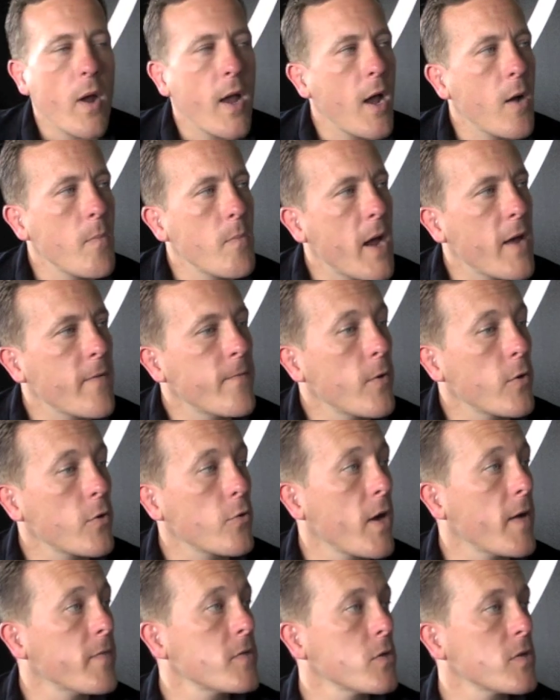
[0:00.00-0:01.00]
how my
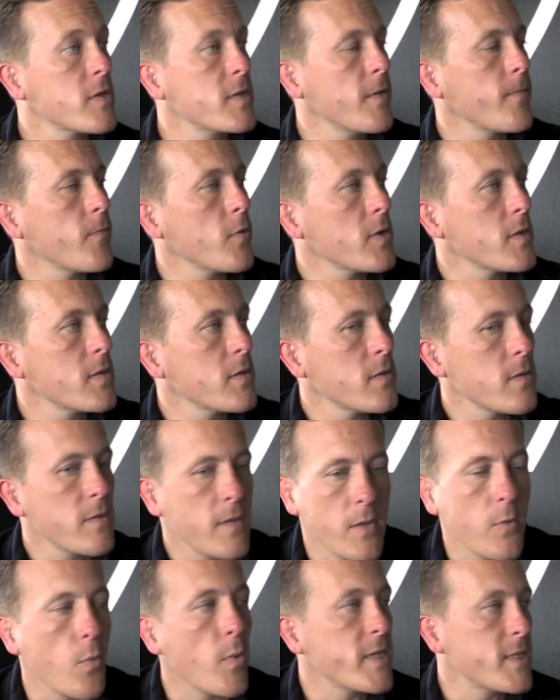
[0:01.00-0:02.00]
photographs look different
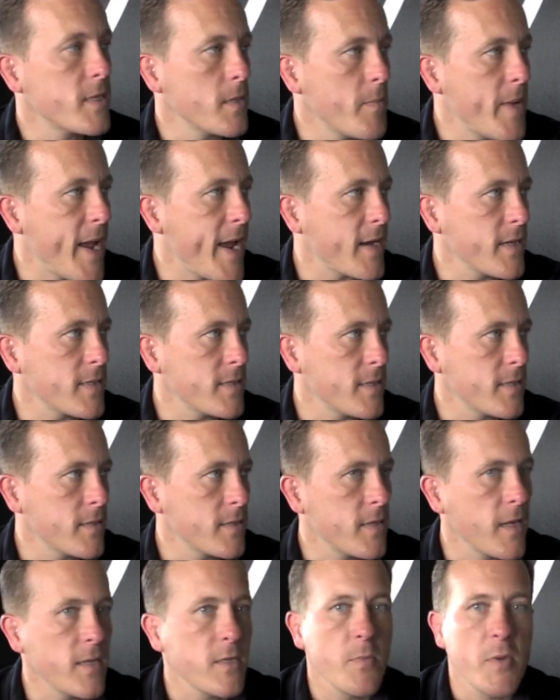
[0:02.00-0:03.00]
than the ones in the
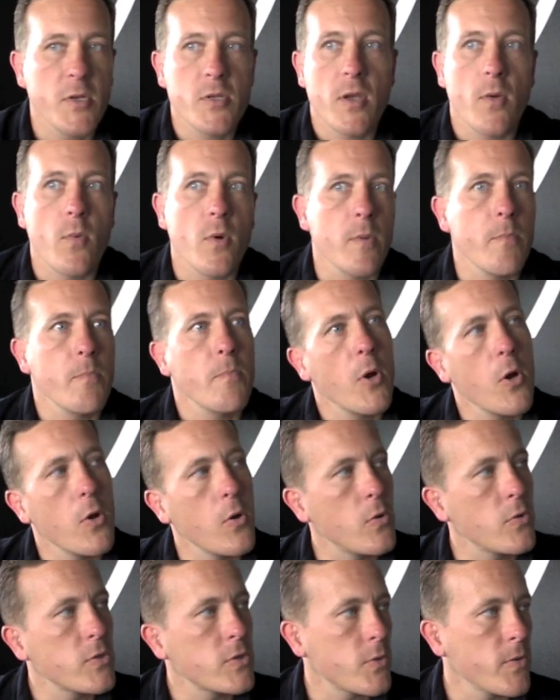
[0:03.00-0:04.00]
magazines. Not so much I want them
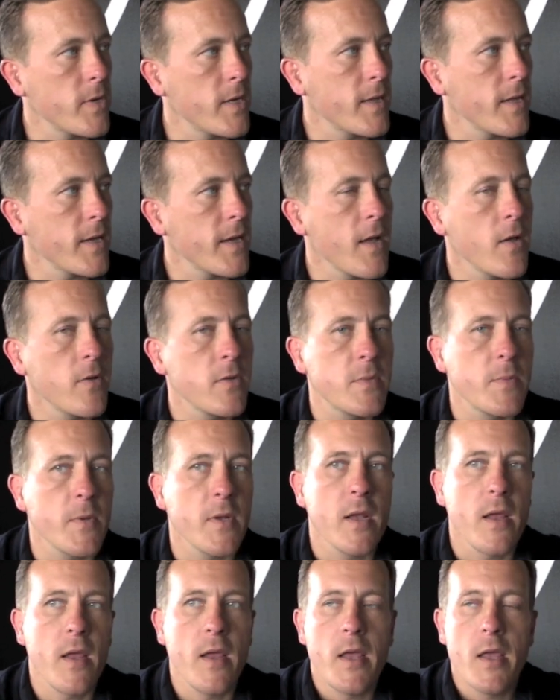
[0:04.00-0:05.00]
posed or anything else, but
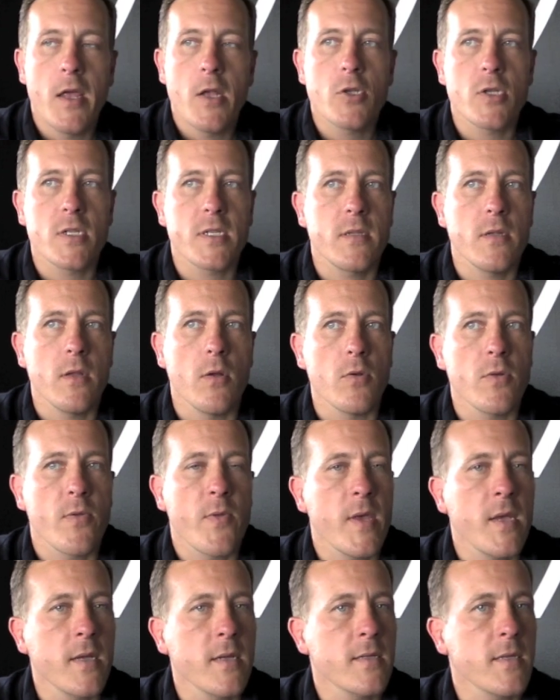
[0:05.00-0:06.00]
just little
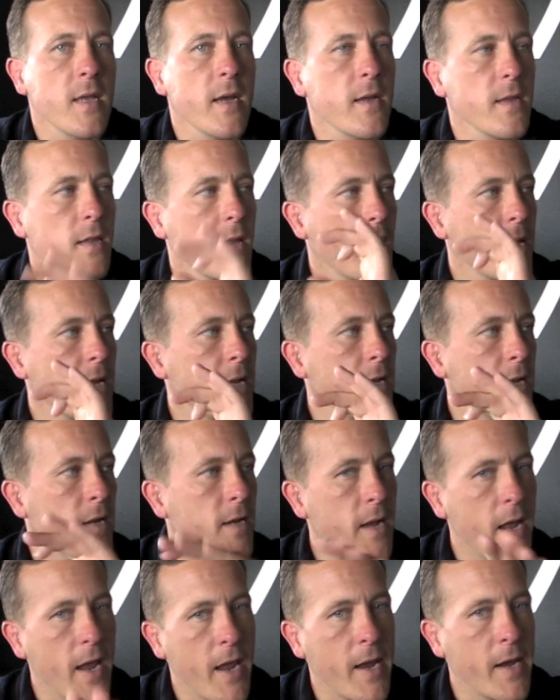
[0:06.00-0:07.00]
things like
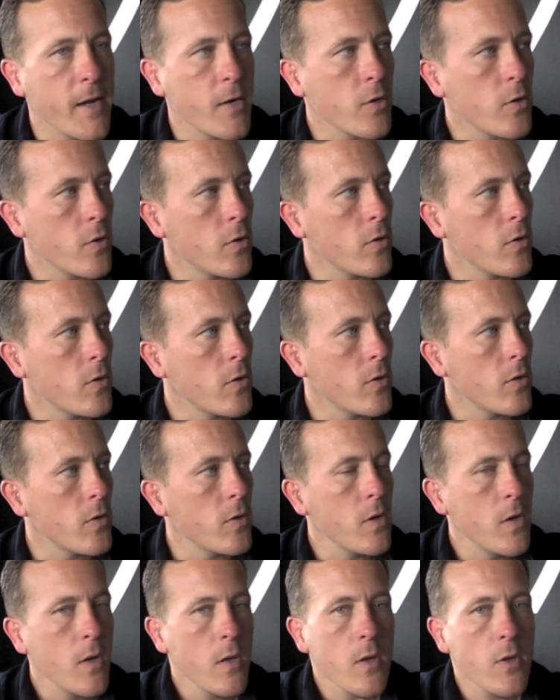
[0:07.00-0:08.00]
lighting,
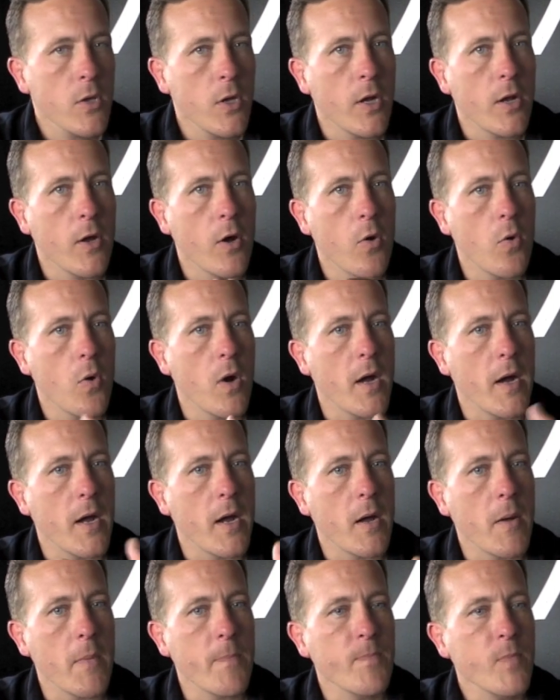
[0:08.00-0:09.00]
angle,
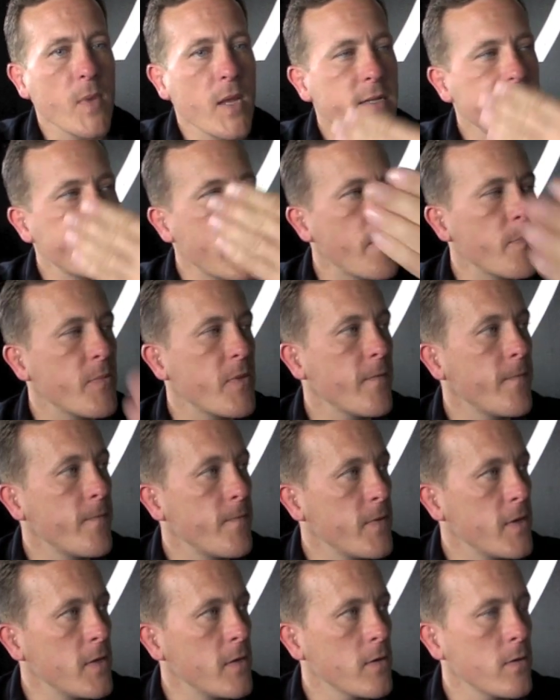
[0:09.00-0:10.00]
depth of
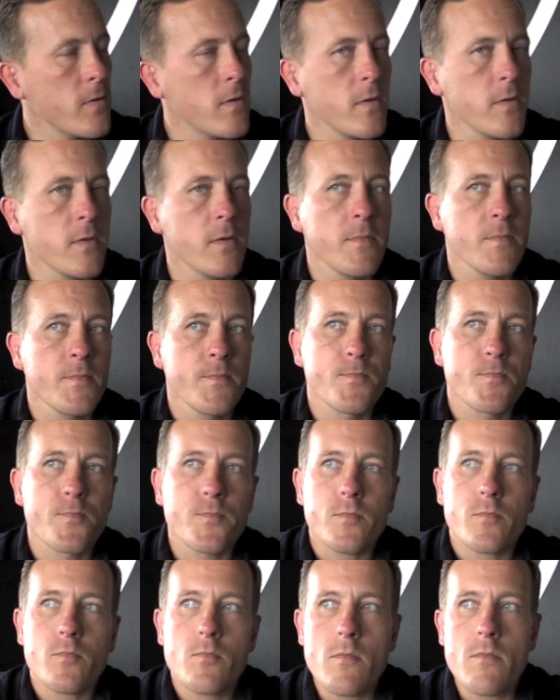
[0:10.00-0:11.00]
field.
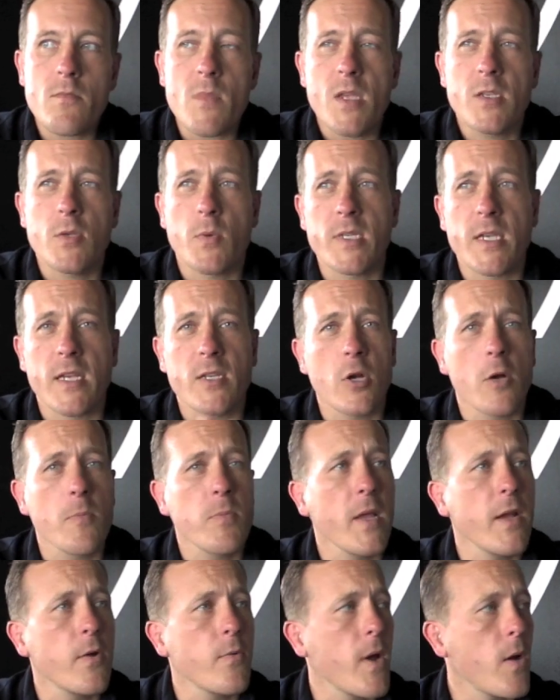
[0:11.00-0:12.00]
So once I started
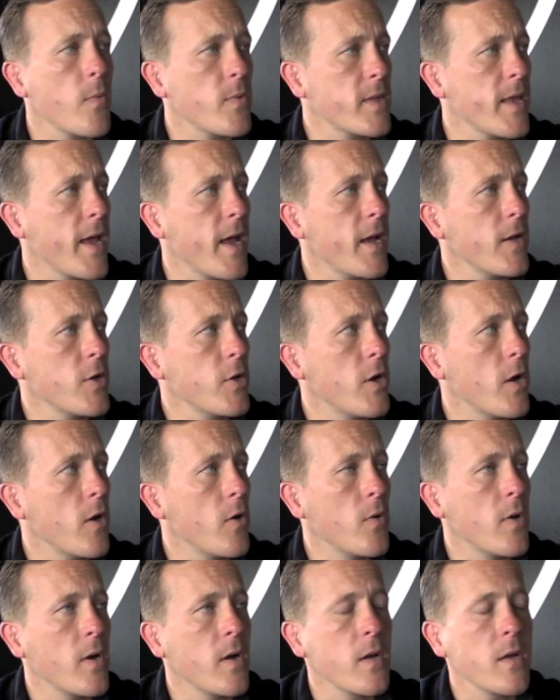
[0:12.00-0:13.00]
playing around with that,
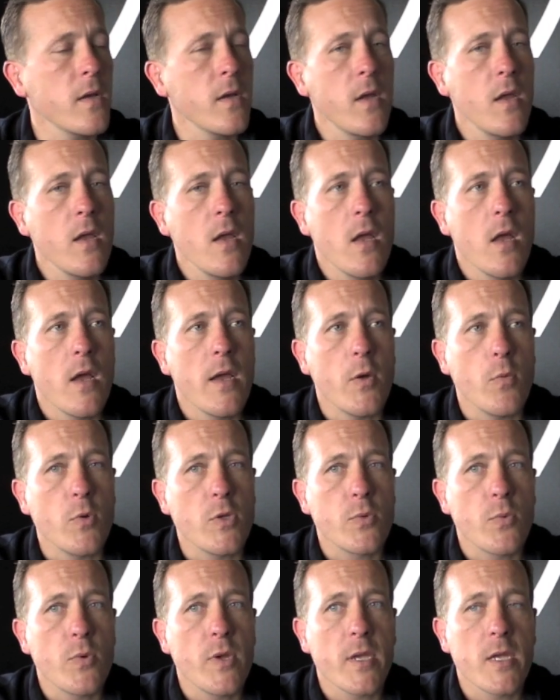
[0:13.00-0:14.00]
it
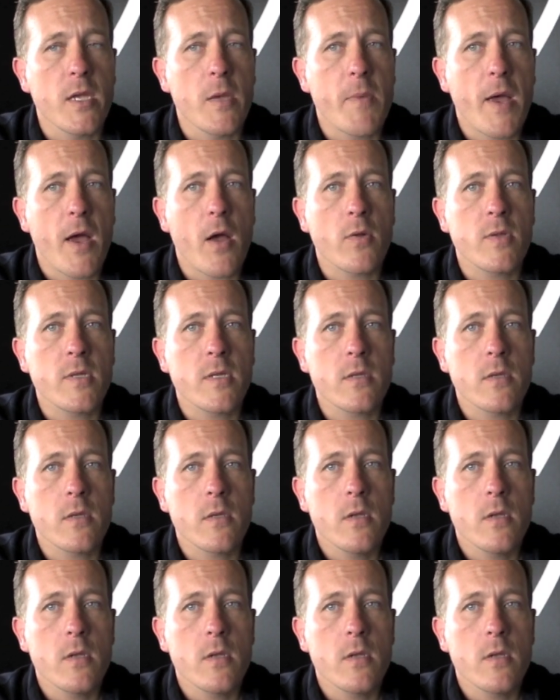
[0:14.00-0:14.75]
was really about,